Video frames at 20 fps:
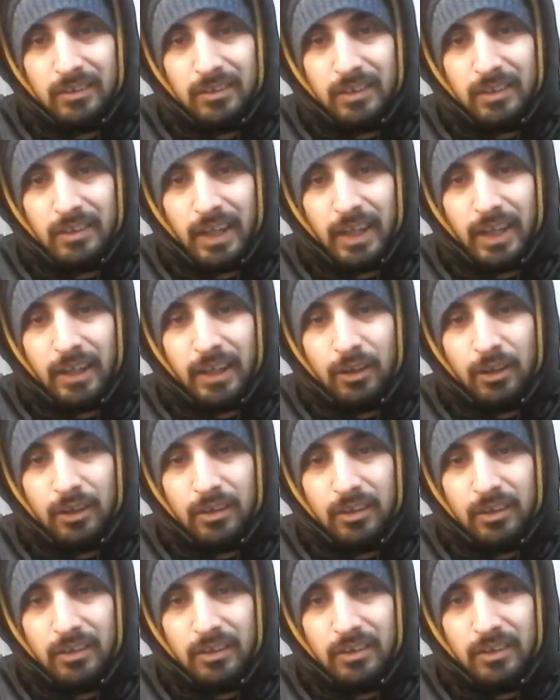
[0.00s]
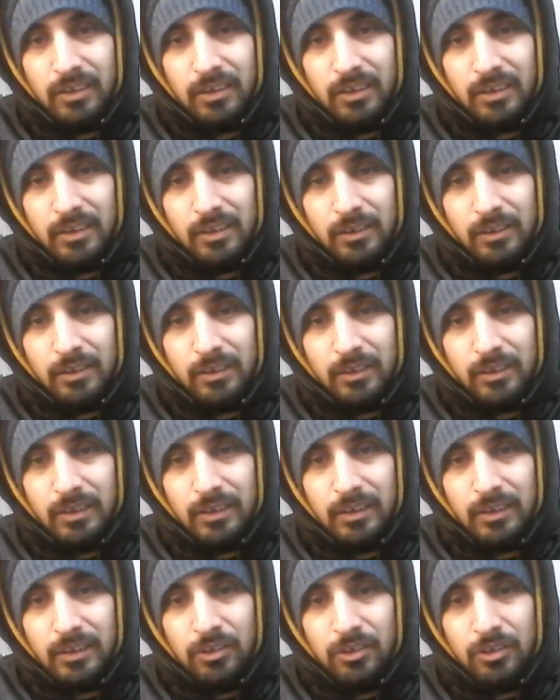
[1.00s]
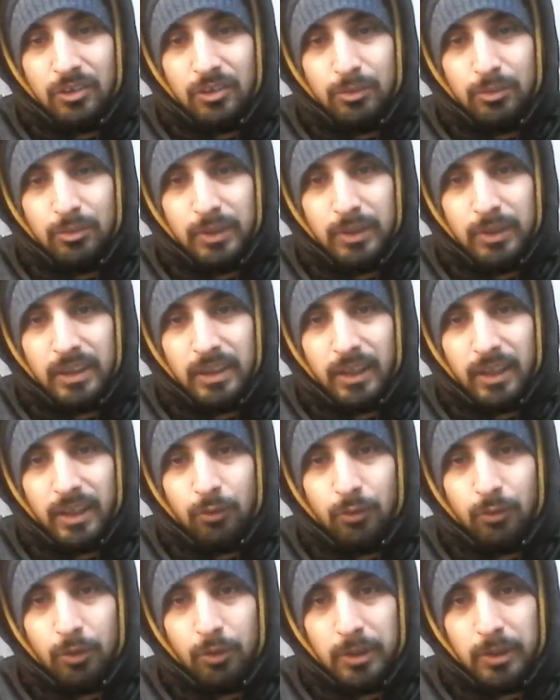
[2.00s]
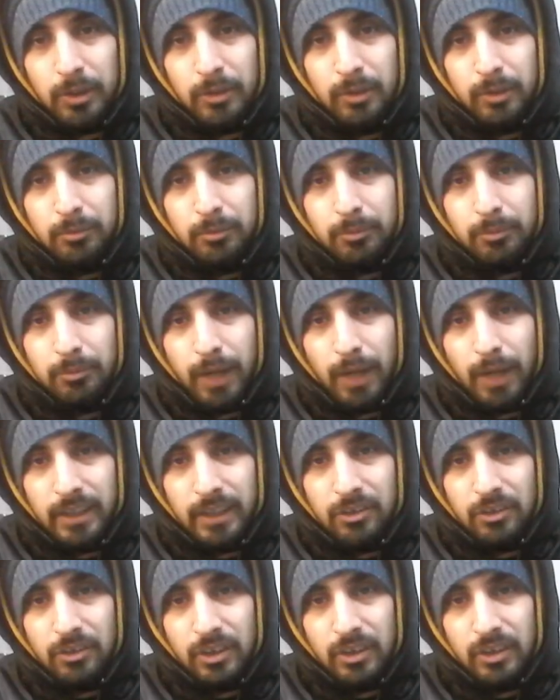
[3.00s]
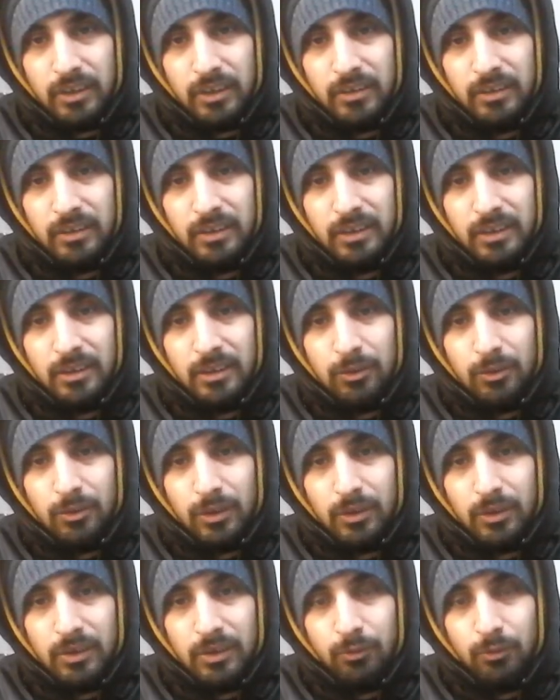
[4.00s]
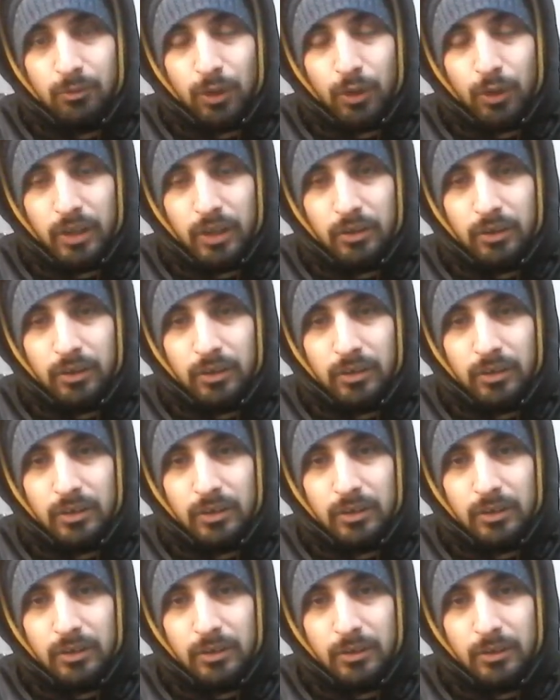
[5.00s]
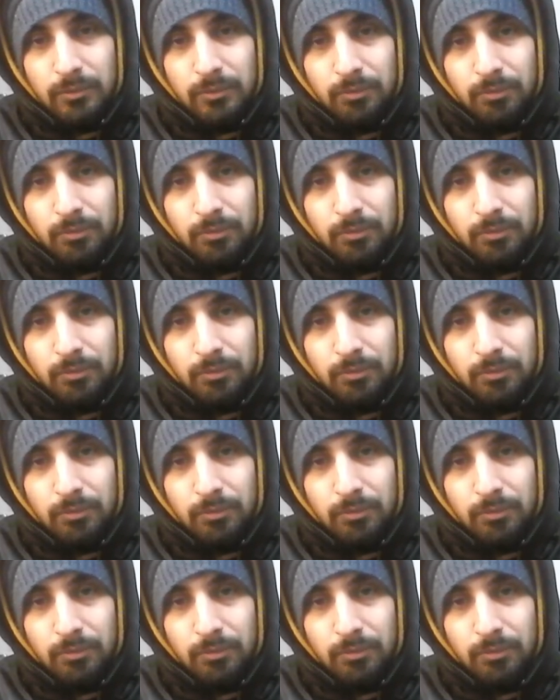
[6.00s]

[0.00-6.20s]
And this is just me like warming up, practicing for the